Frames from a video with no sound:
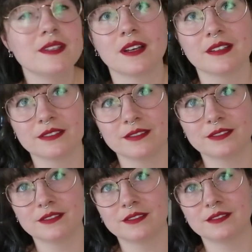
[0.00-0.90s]
myself.
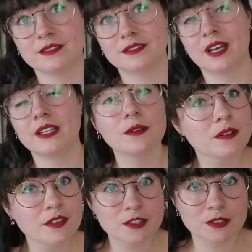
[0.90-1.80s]
I don't know
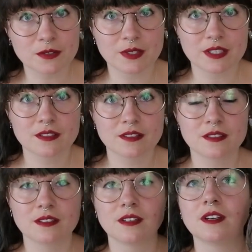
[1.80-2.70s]
if I showed you
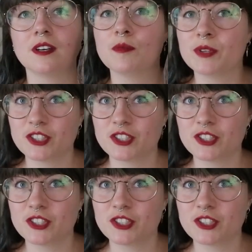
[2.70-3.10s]
this, but